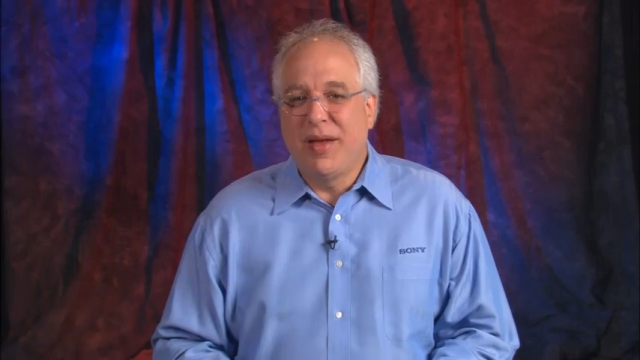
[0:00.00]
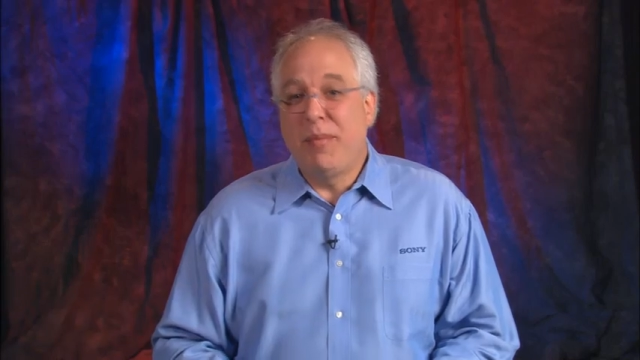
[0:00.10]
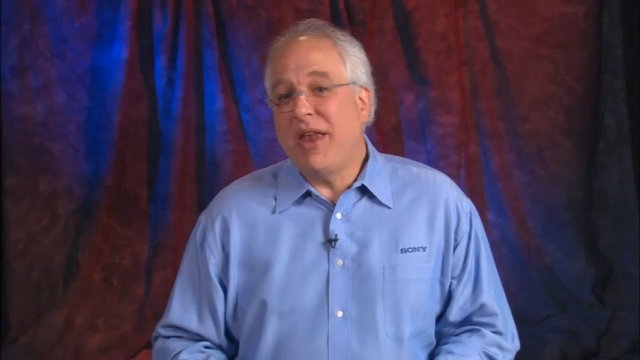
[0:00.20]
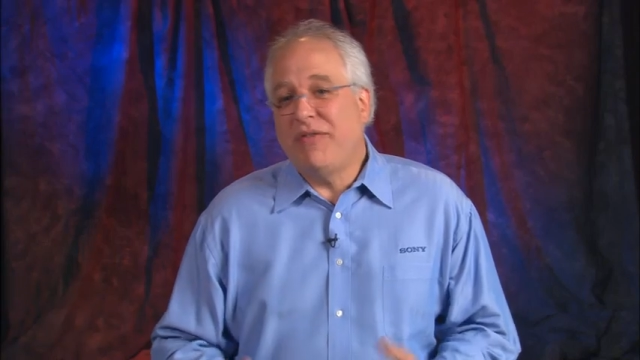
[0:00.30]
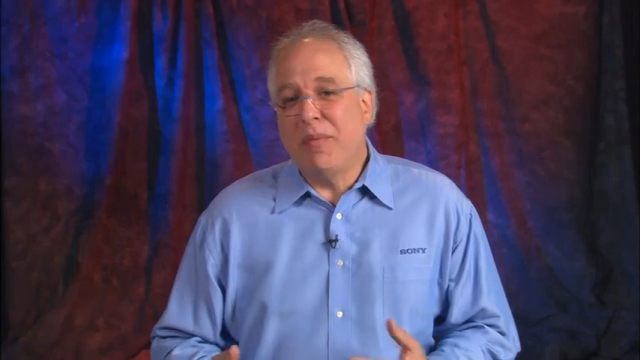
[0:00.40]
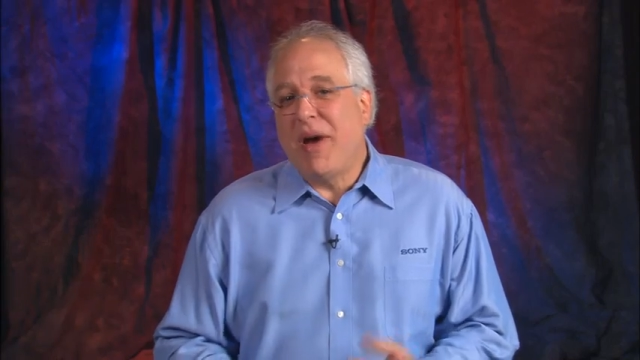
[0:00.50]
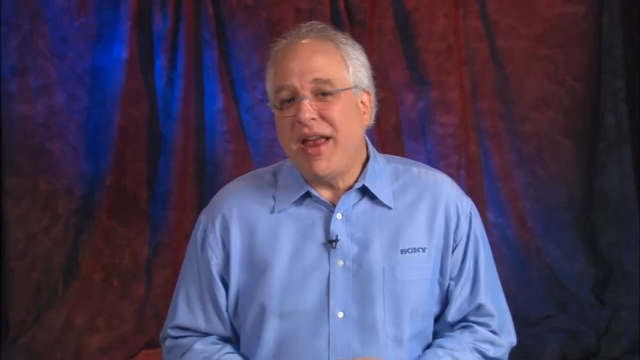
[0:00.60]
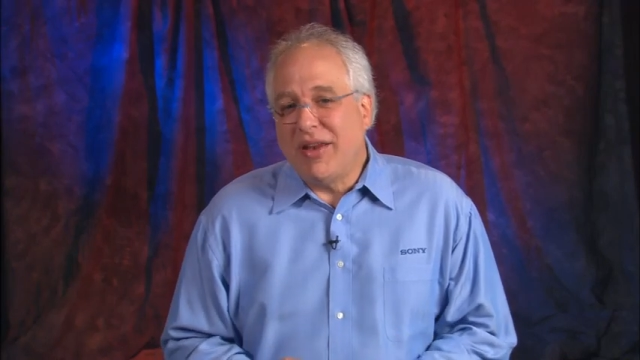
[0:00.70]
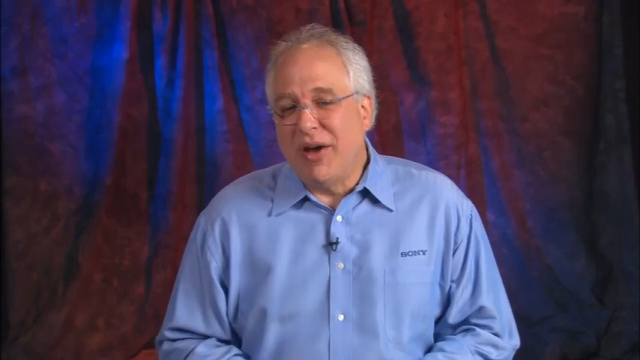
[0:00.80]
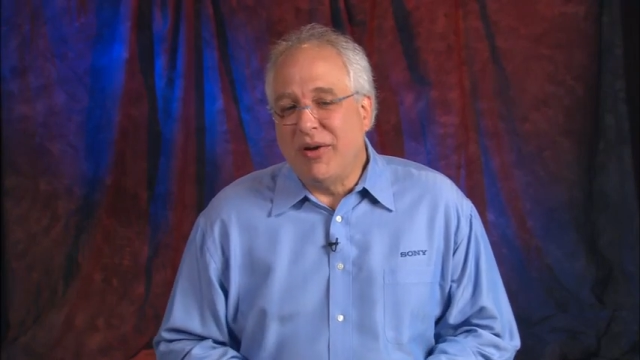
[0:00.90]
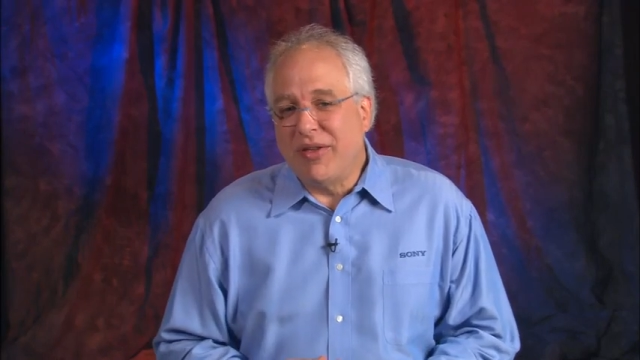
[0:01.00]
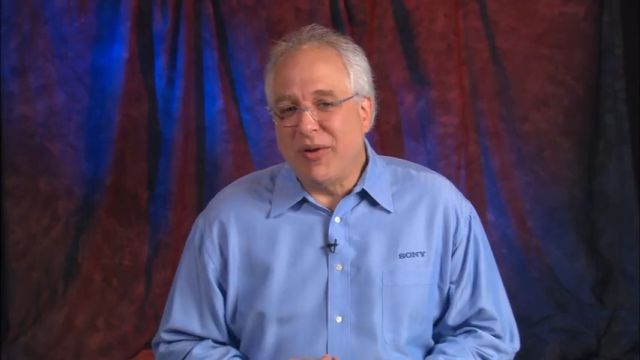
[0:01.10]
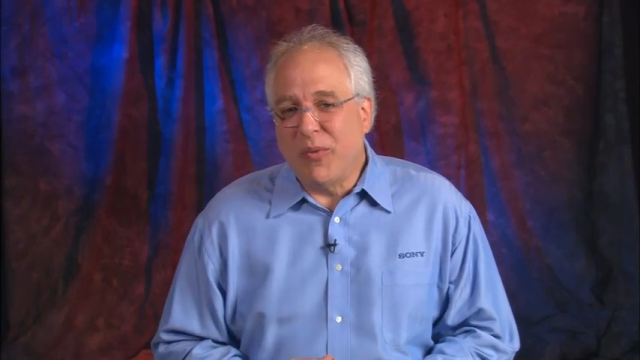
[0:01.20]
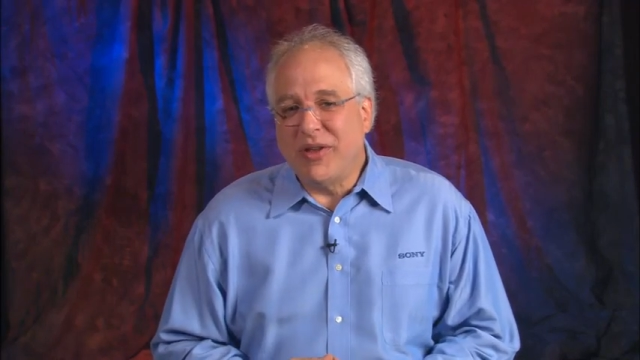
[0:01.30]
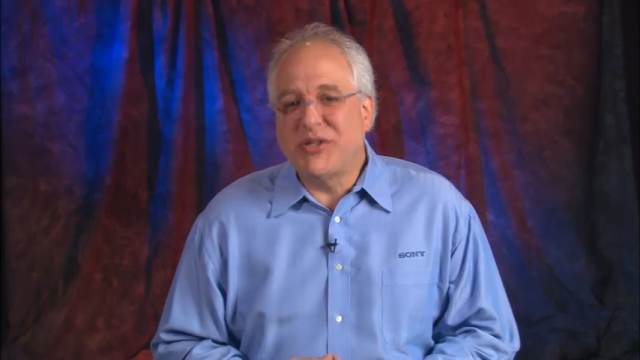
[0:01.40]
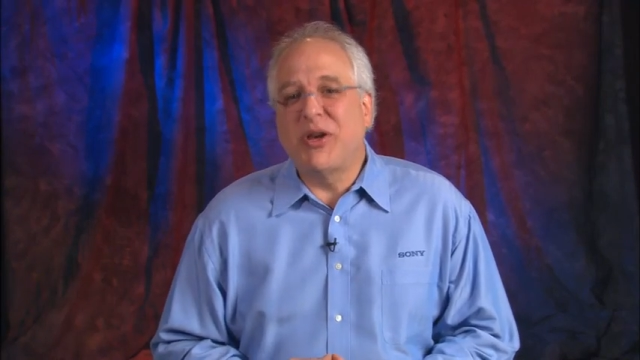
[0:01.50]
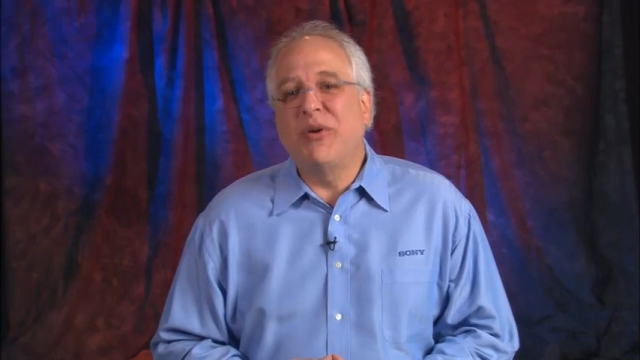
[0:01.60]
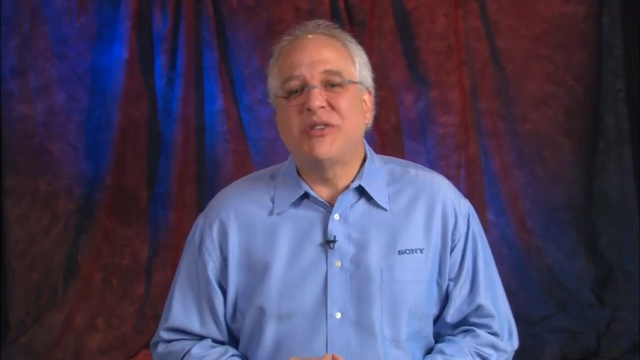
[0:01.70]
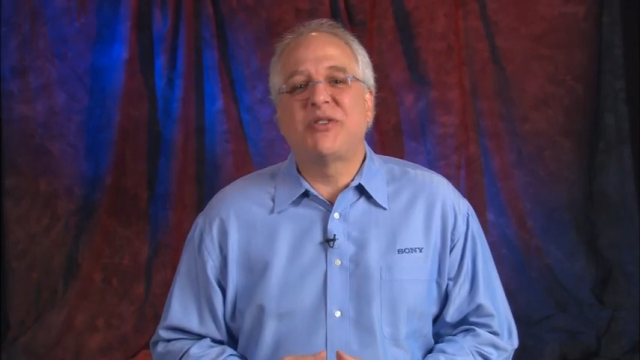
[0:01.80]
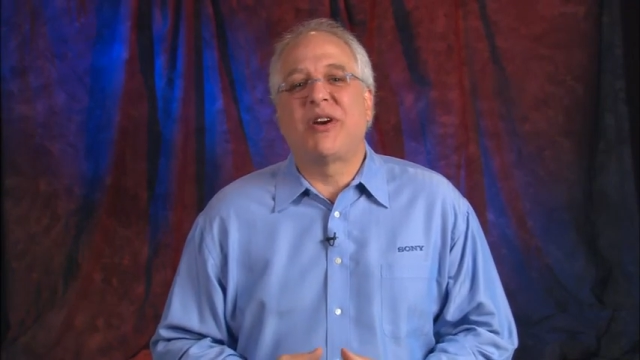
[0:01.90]
Many of you might know that when
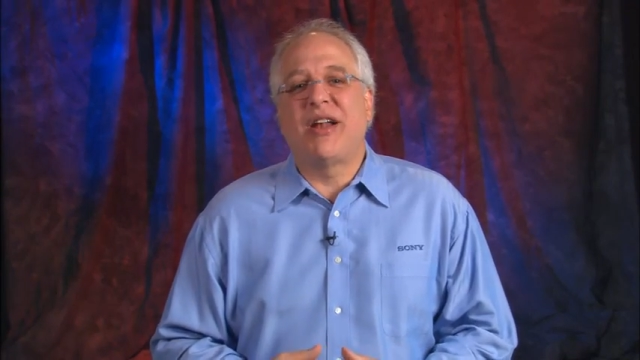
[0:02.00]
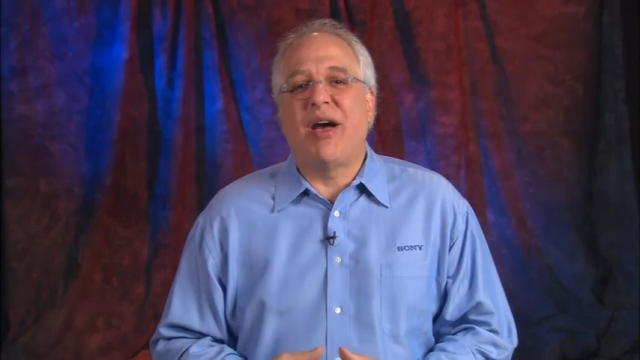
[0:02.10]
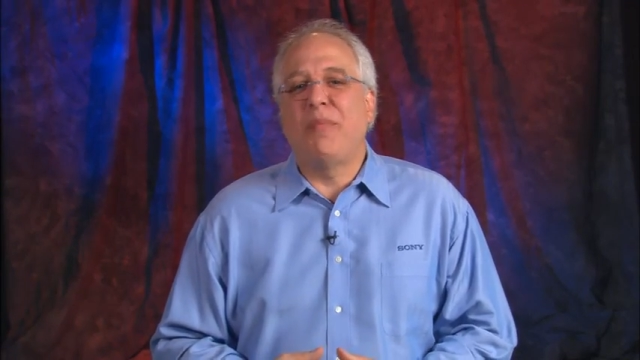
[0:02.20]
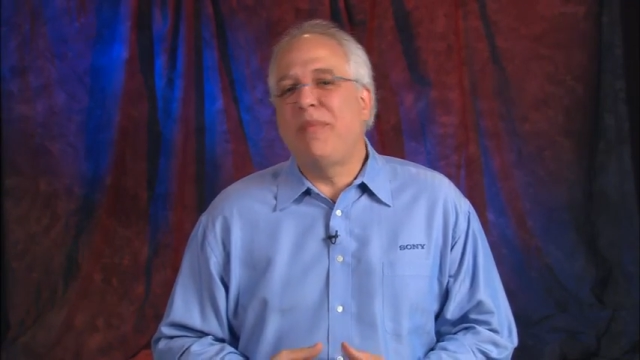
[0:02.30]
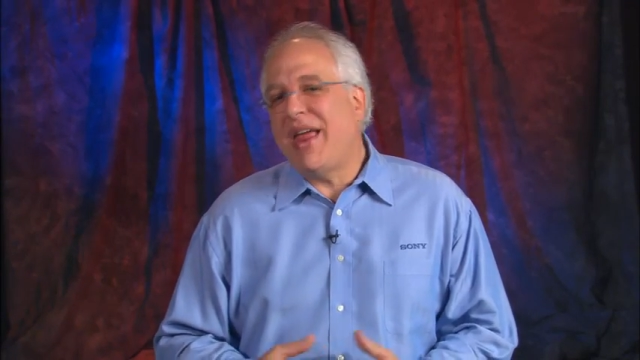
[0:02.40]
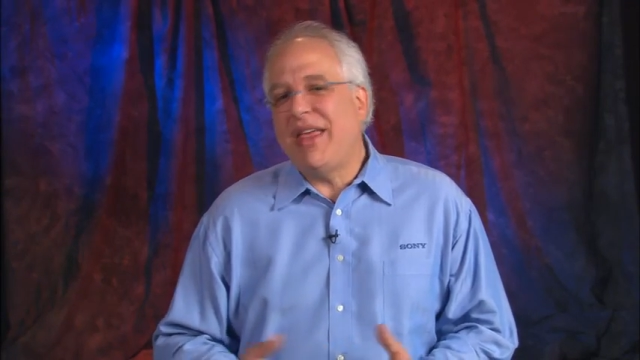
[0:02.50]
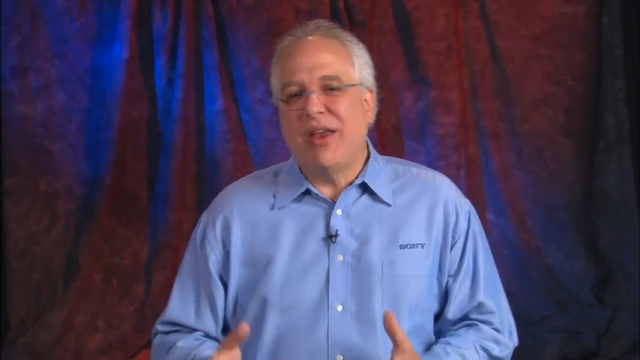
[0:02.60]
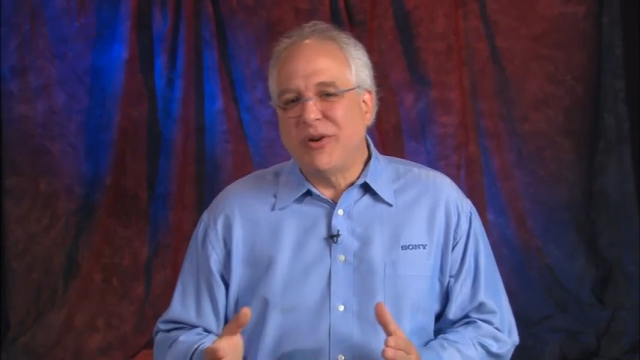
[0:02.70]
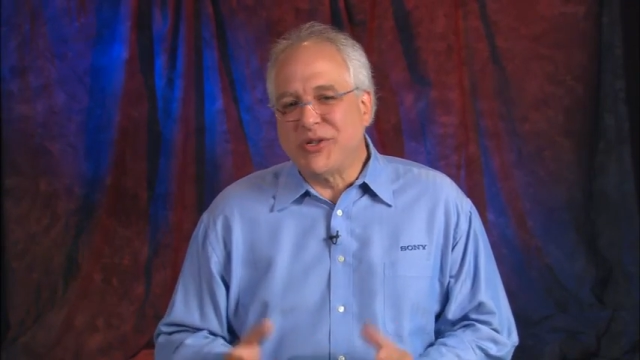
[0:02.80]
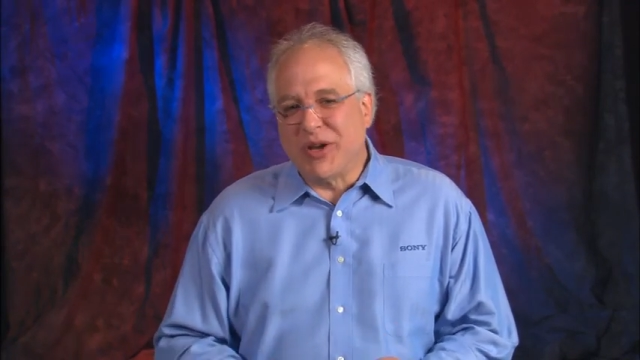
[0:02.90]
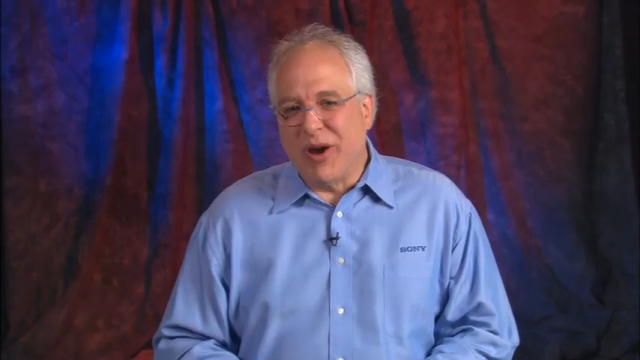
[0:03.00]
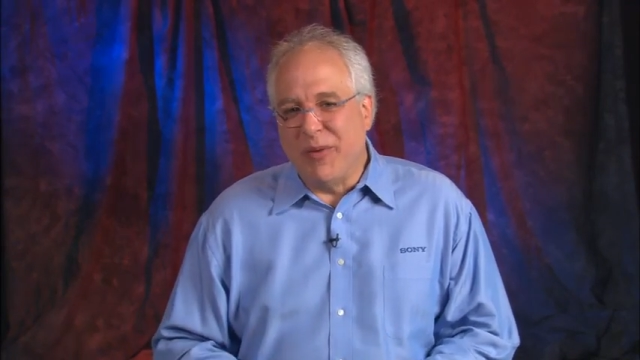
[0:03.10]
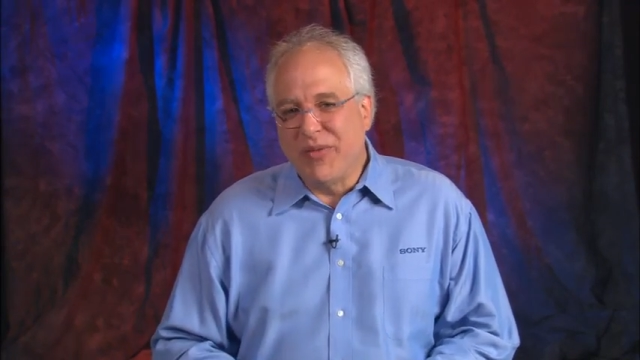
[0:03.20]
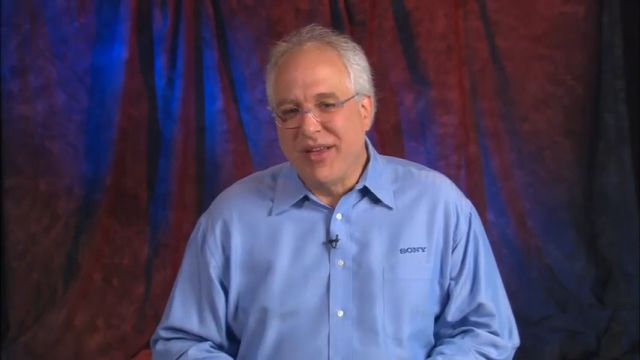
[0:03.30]
Sony started out many years ago,